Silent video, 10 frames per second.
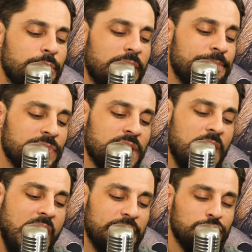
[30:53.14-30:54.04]
But
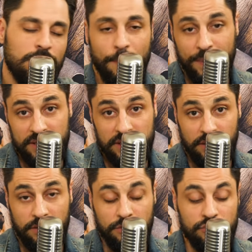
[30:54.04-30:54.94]
I grew up in
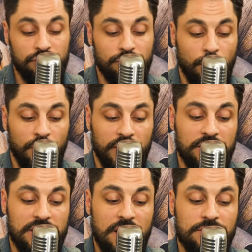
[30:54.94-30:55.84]
Syracuse, New York,
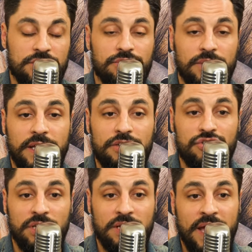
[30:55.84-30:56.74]
and down the street
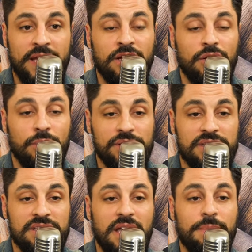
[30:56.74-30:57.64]
in Chittenango
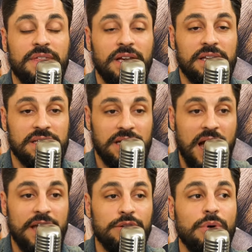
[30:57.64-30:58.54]
was the same thing as a
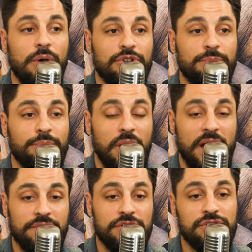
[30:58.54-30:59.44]
guy who owned a
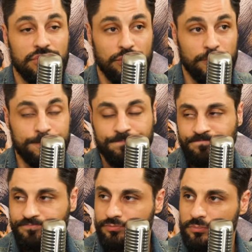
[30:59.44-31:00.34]
private zoo.
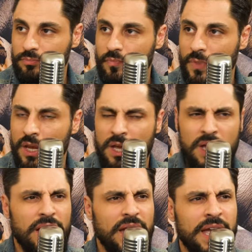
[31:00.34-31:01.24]

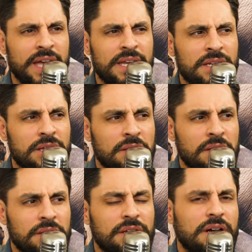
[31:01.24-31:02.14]
And
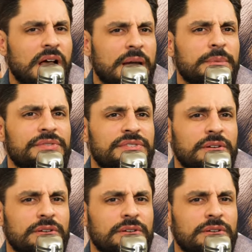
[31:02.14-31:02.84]
the climate of